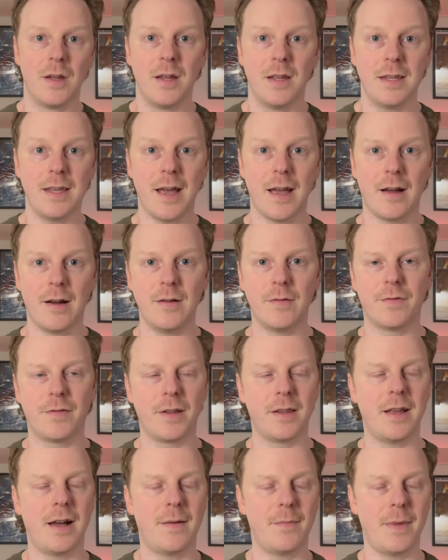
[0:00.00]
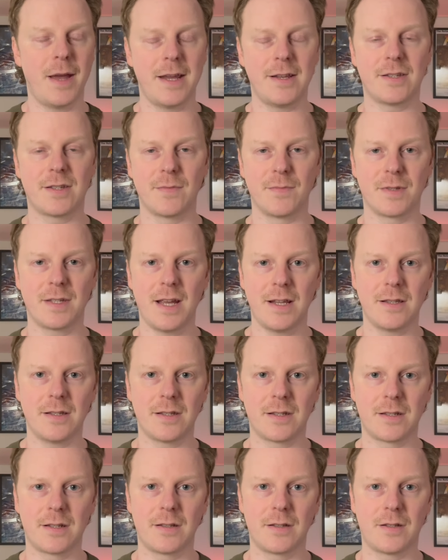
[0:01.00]
yeah, hopefully that made some
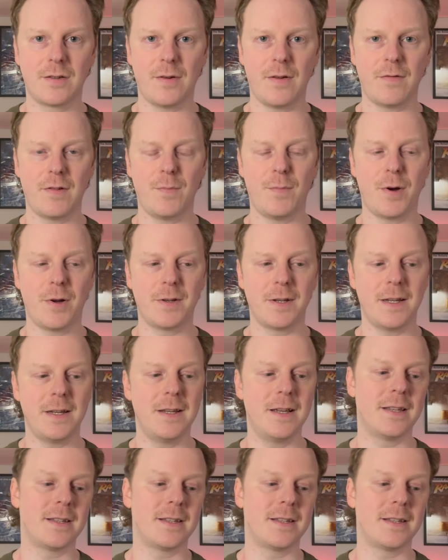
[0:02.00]
sense to everybody.